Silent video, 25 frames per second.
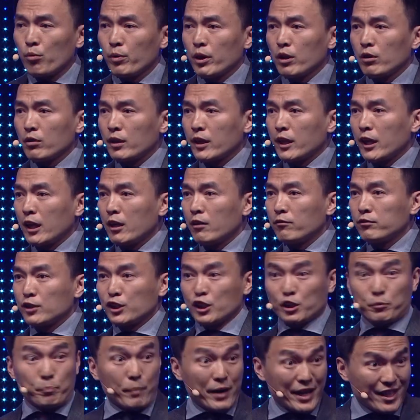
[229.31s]
will give
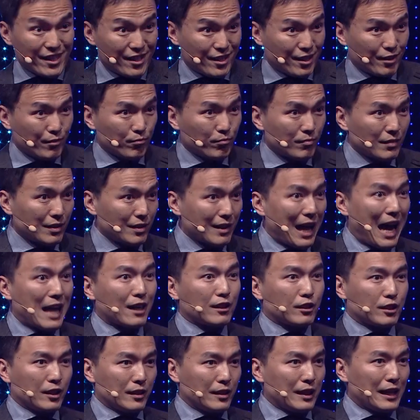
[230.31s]
speech,
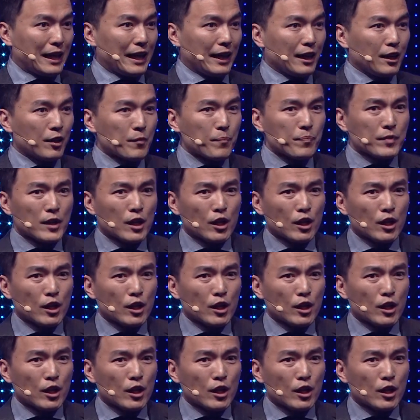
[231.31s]
like today,